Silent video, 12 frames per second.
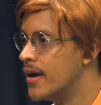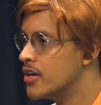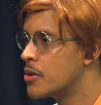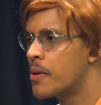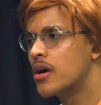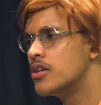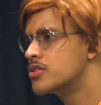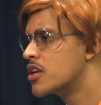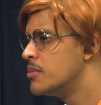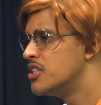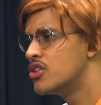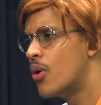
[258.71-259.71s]
Your partner's going
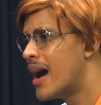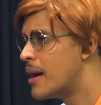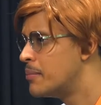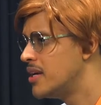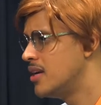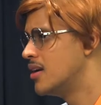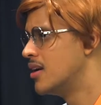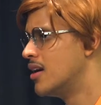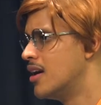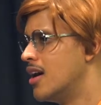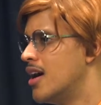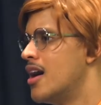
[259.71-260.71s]
to be so happy.
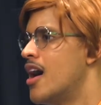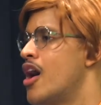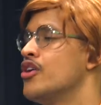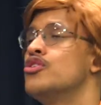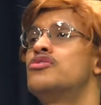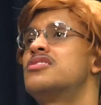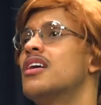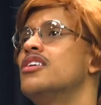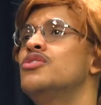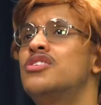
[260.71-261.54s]
Oh, you, you